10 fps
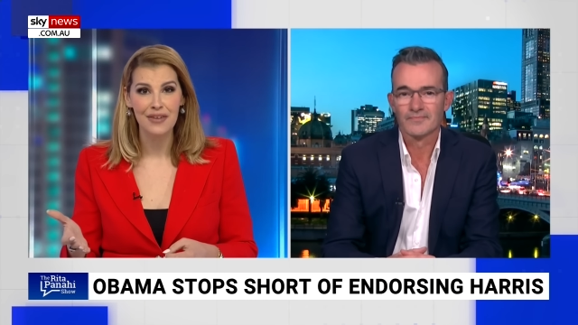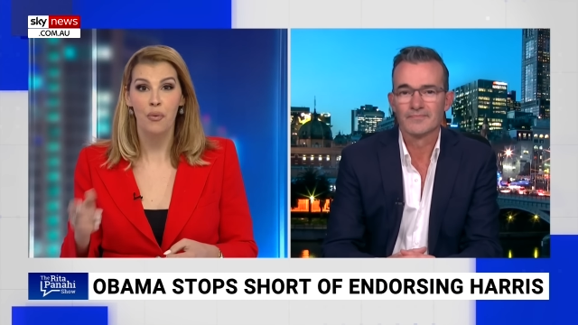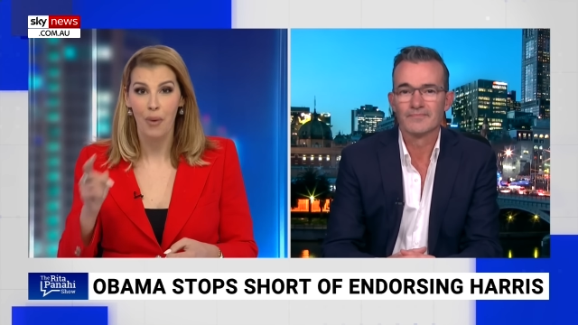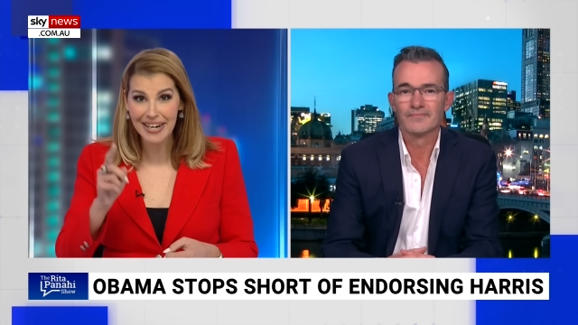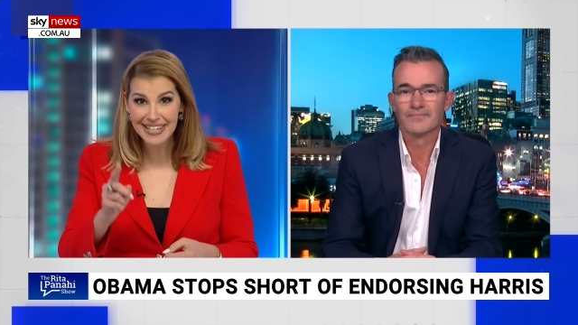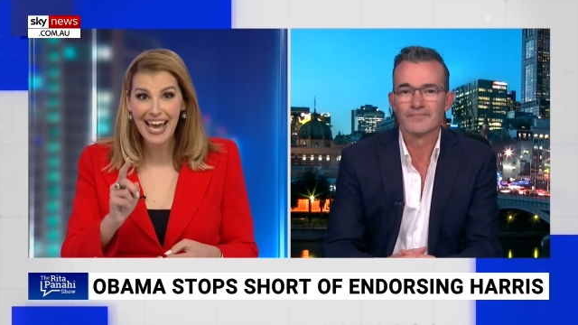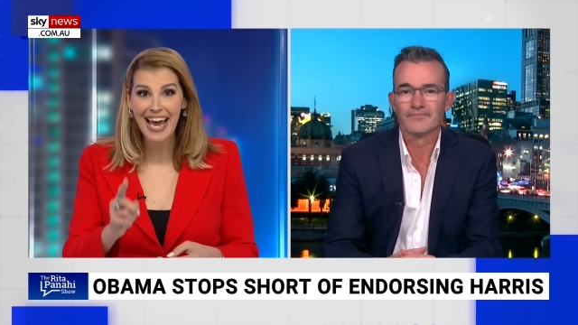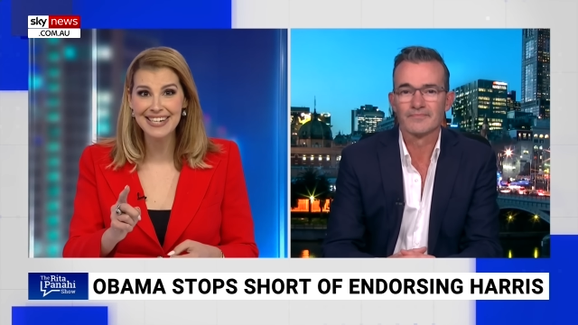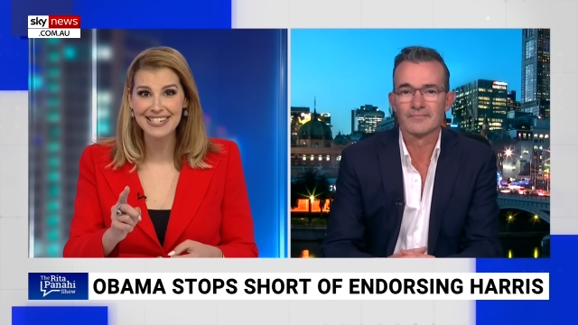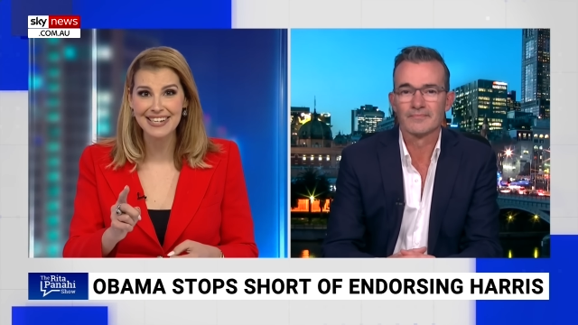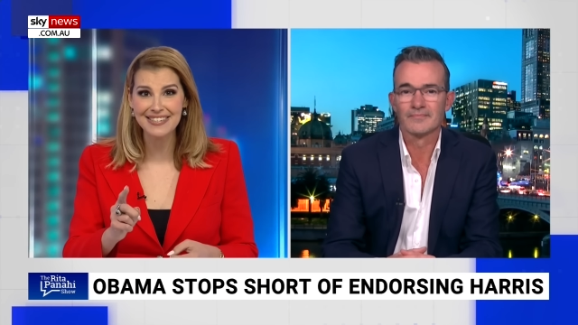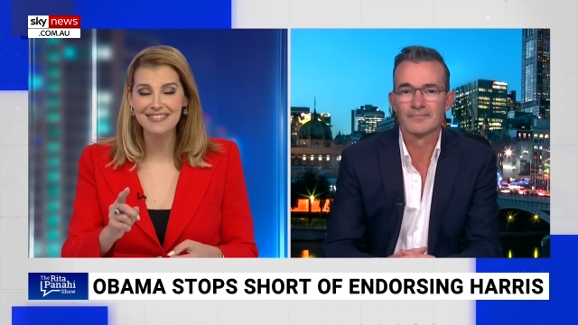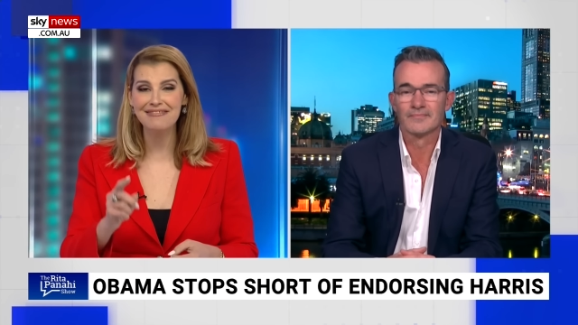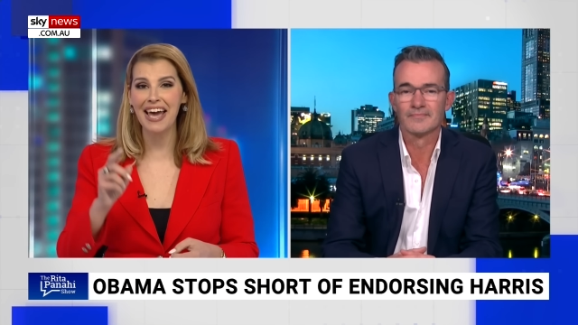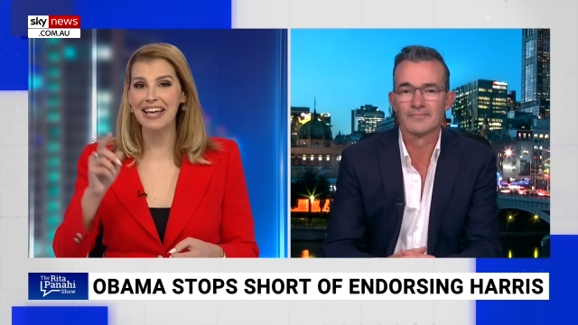Speaker 1: The one
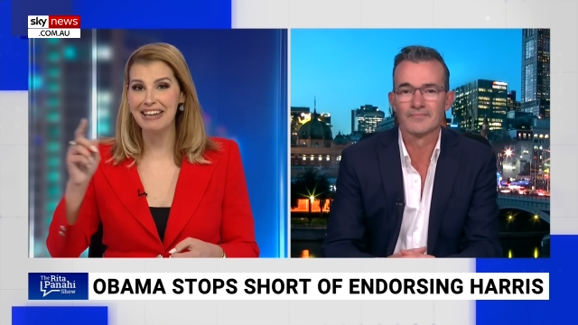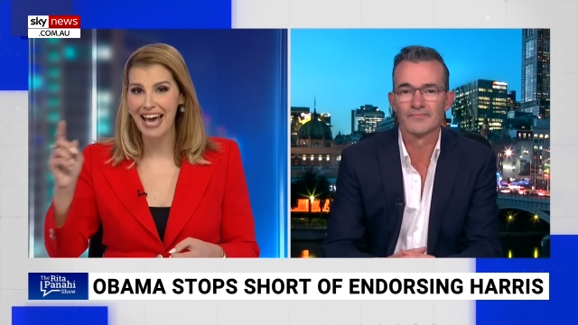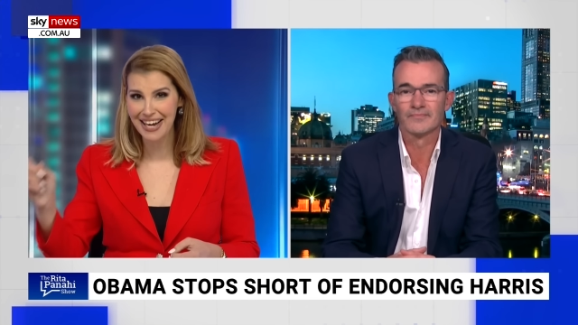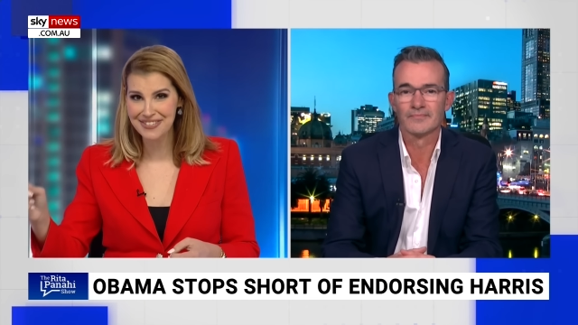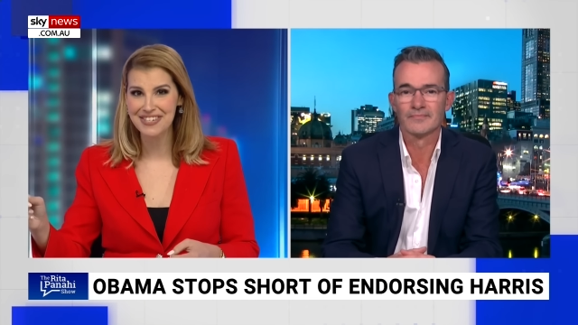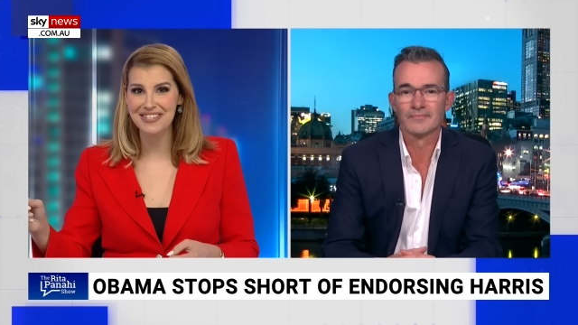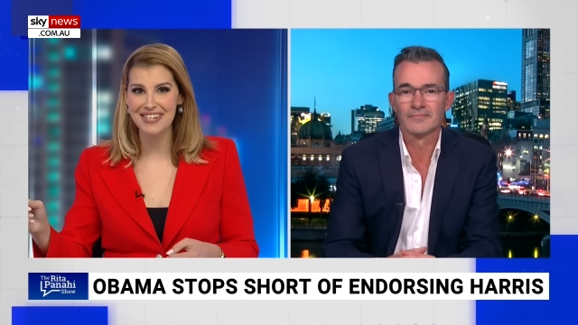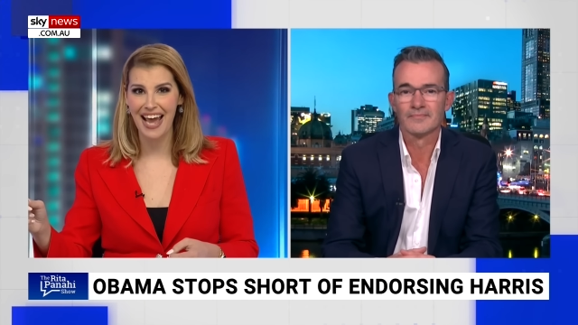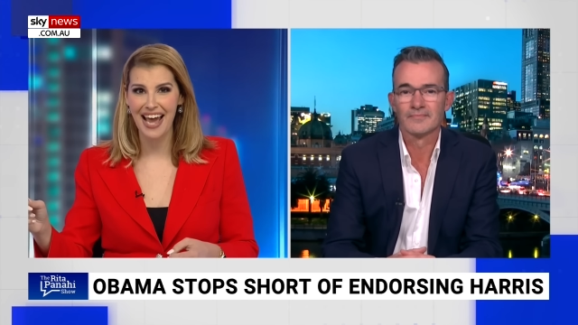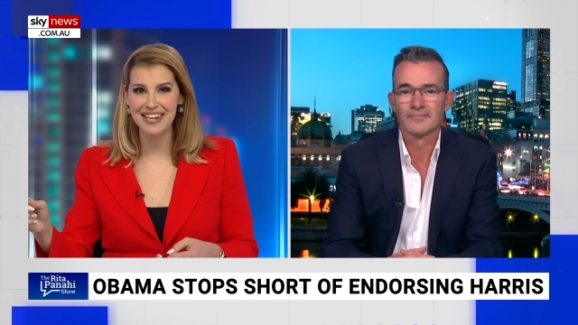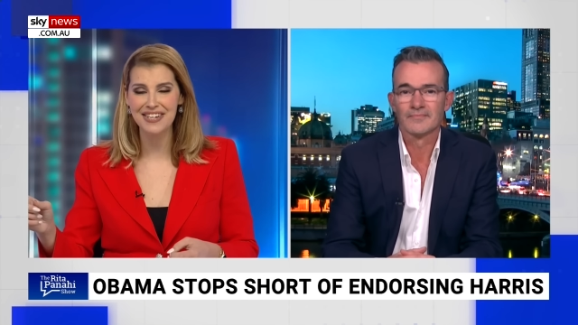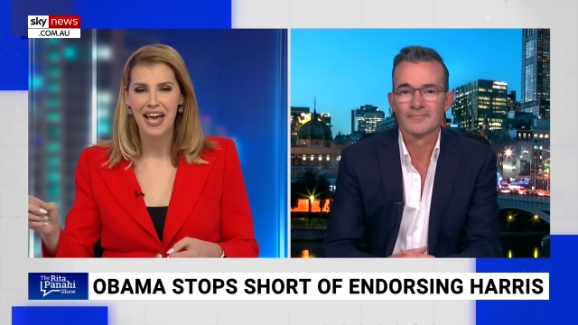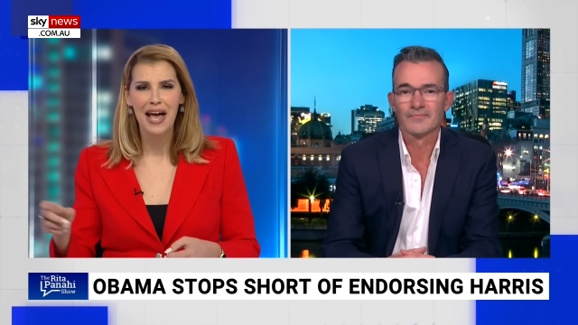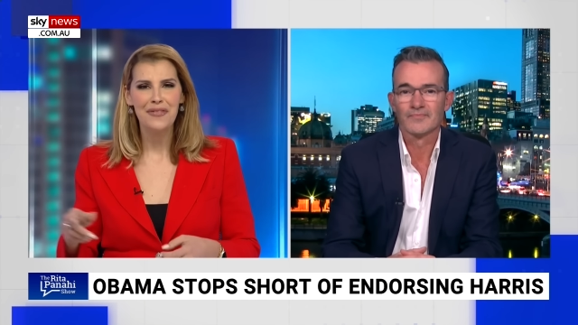candidate they allowed to stand.